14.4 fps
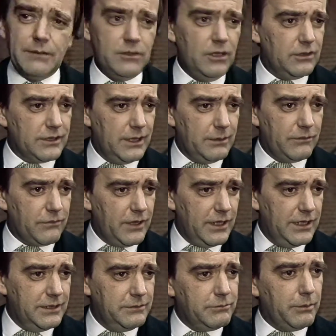not, I'm
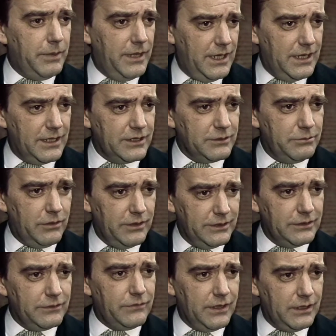afraid, prepared to
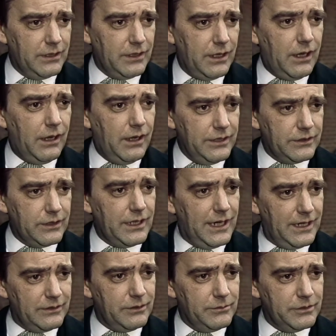point the finger either
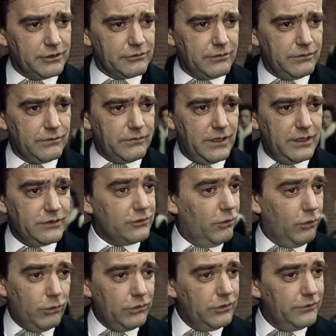at the Ministry of Defence
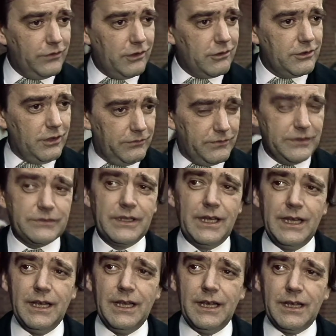or the Foreign Office.
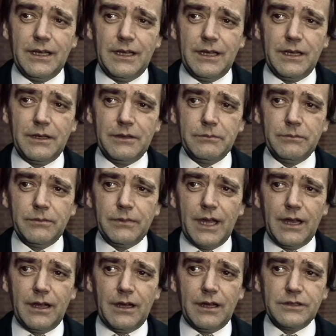Uh,
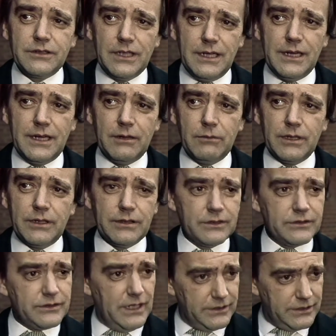they are dealing with
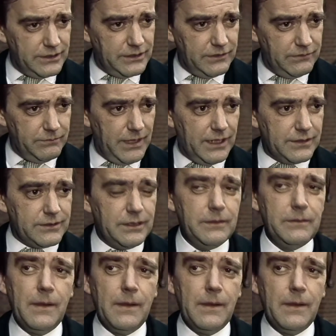a sensitive matter.